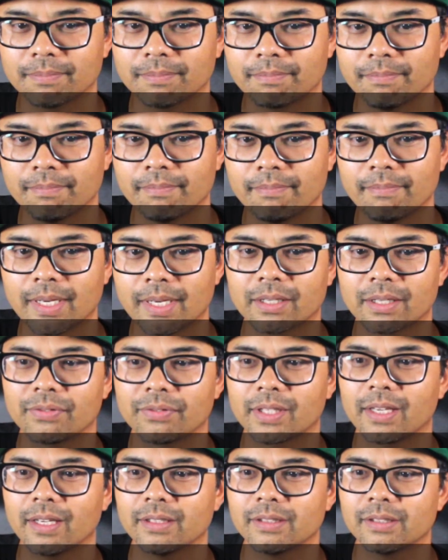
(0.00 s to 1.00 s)

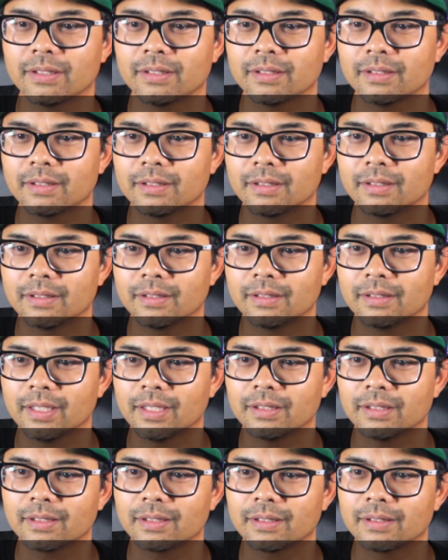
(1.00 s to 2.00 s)
Macification
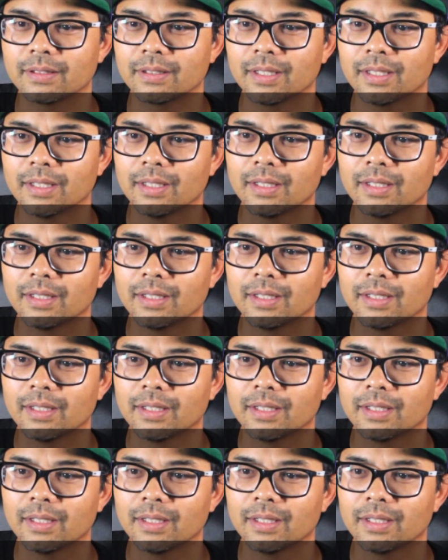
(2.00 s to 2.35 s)
Nation.